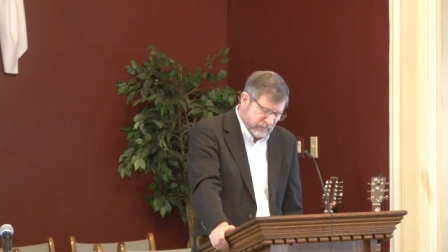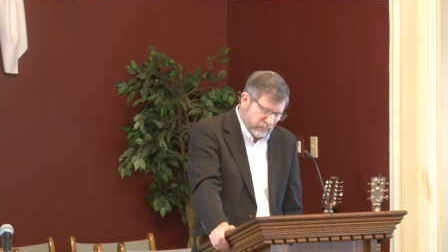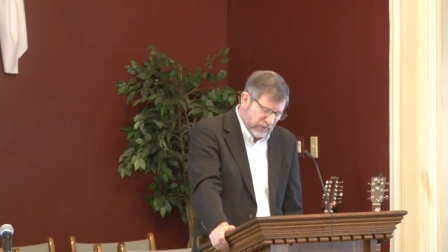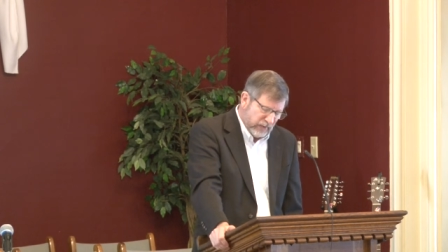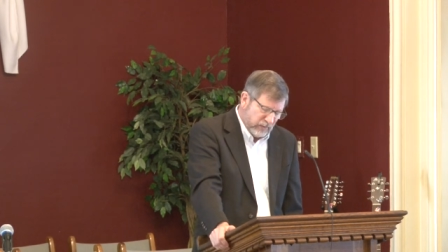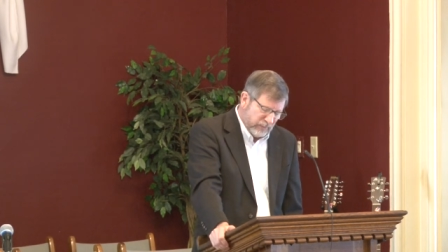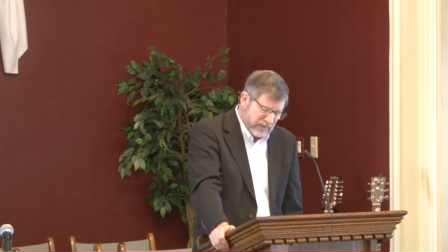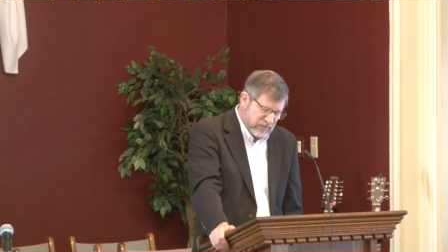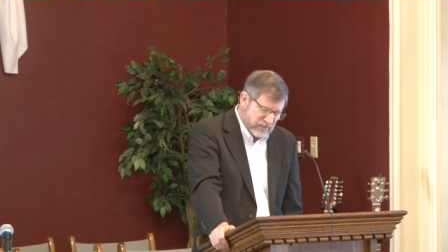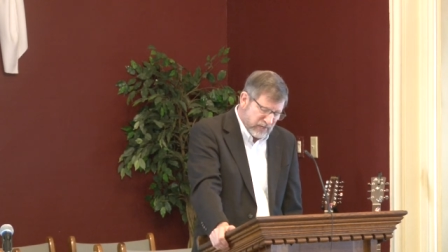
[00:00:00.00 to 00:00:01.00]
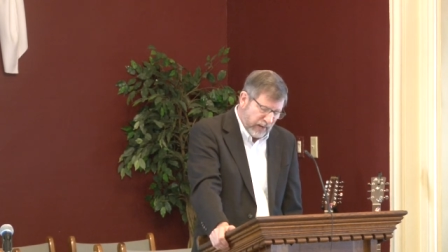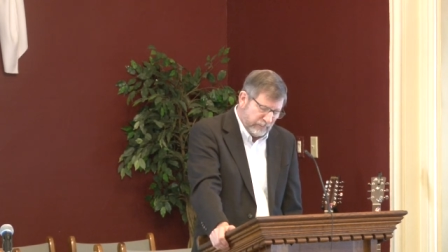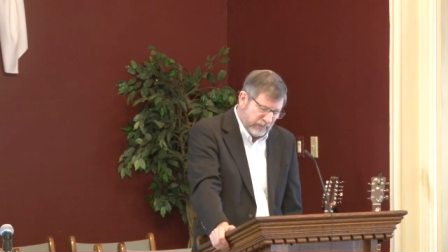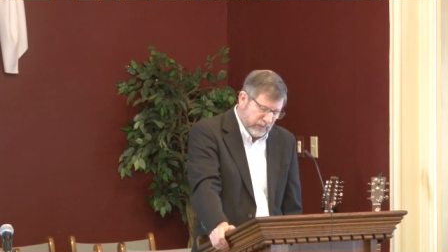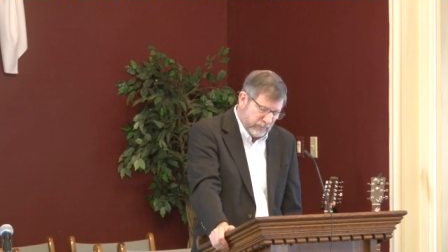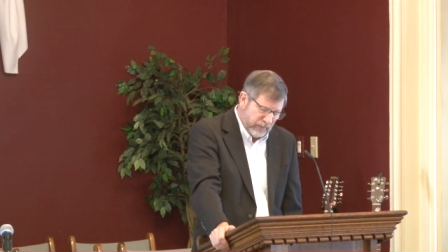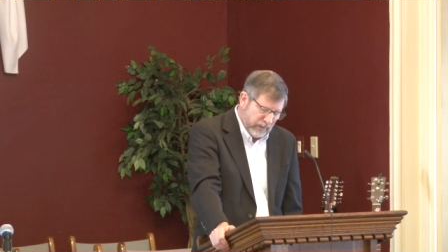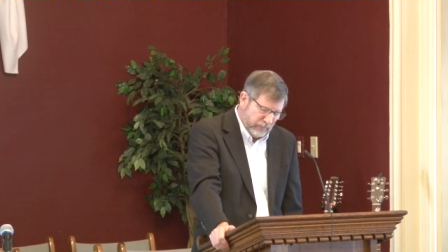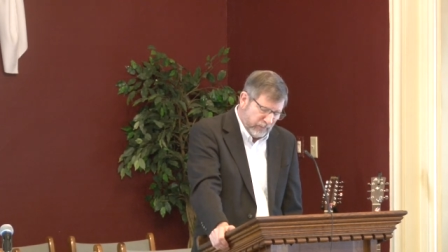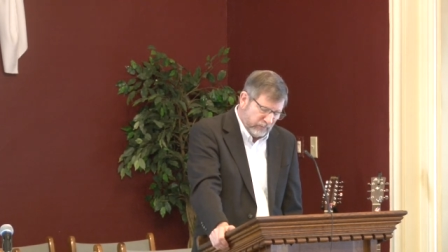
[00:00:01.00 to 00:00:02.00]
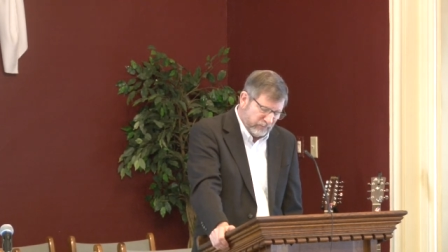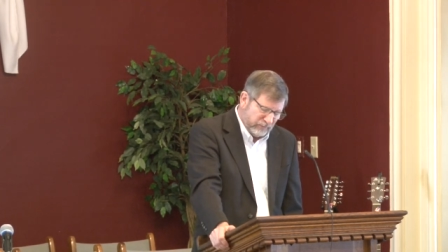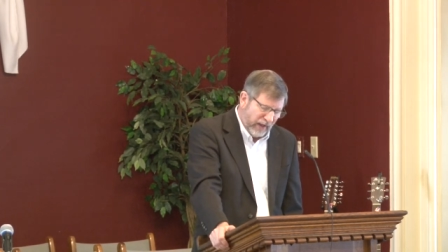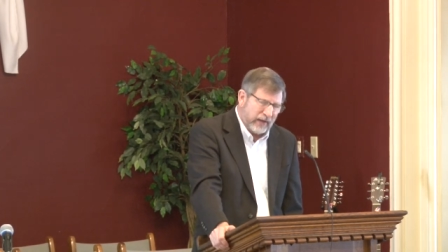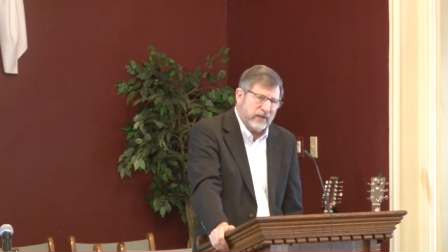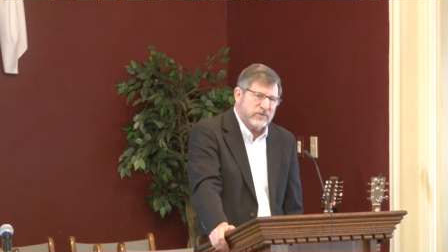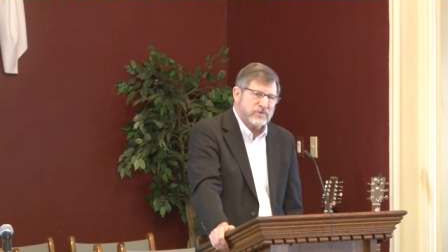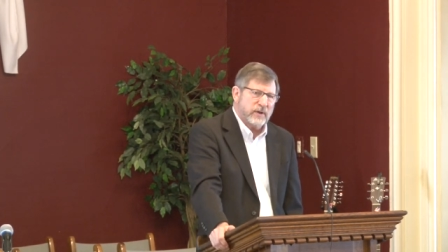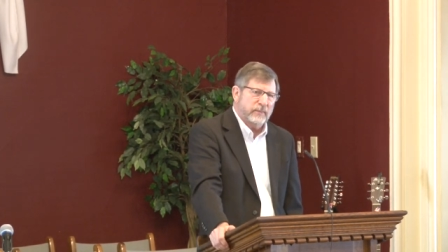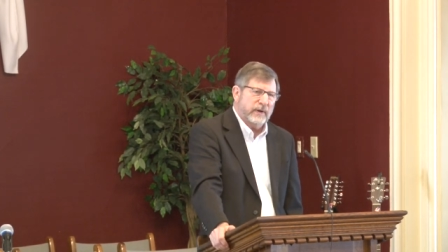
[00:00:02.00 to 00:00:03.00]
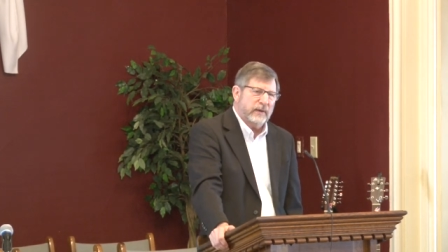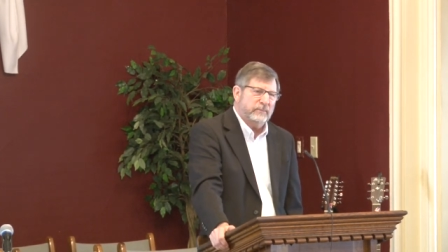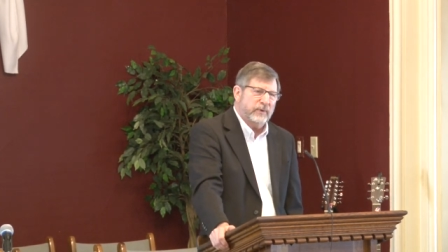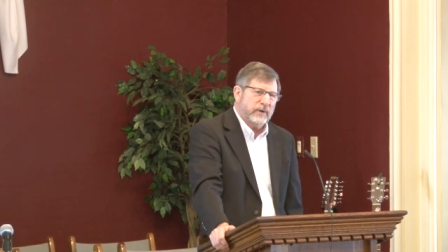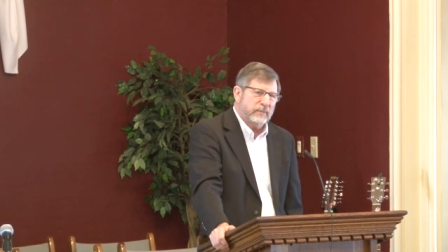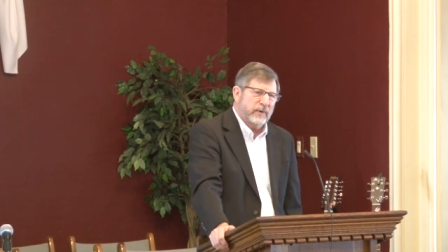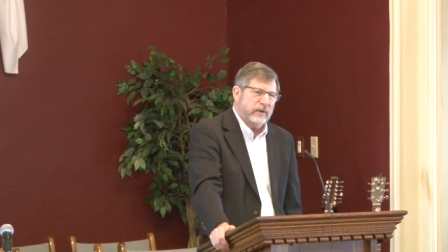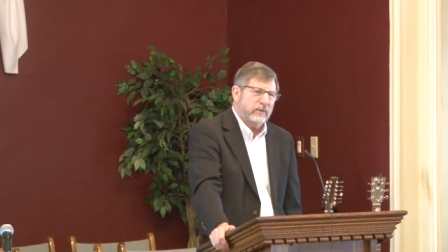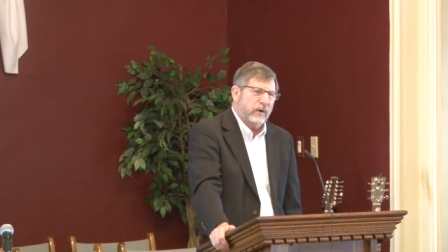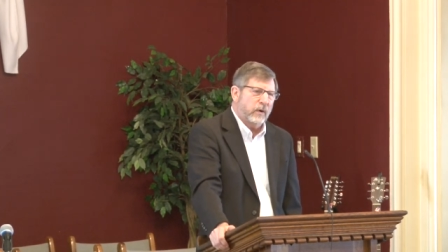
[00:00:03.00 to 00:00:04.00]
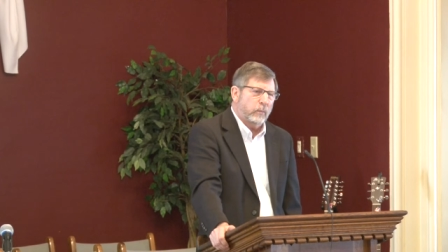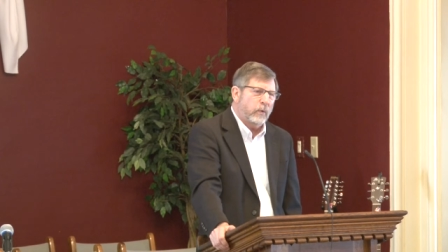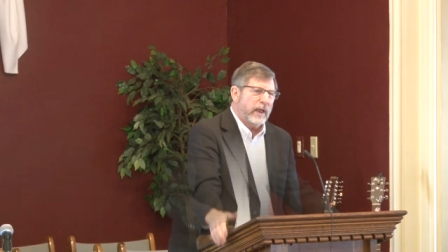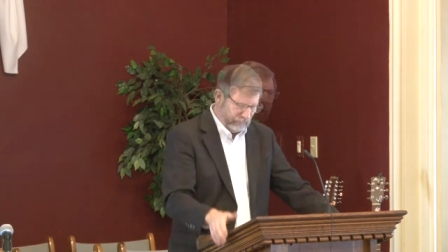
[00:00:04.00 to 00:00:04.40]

We need to be discipling people, finding somebody, putting them under our wing.